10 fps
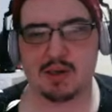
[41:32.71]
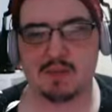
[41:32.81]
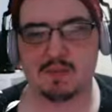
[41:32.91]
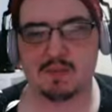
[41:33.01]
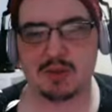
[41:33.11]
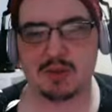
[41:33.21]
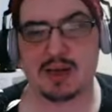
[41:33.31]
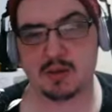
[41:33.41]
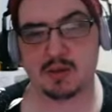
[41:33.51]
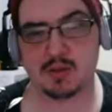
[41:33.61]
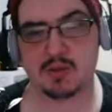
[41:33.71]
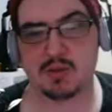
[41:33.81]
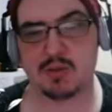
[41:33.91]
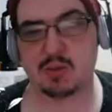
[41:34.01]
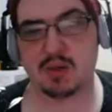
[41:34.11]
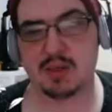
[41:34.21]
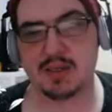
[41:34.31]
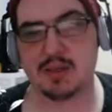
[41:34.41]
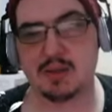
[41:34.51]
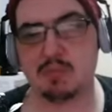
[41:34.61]
So as soon as we get a
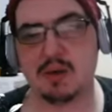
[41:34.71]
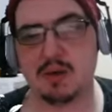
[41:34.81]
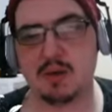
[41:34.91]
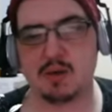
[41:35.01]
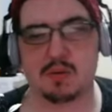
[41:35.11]
spear or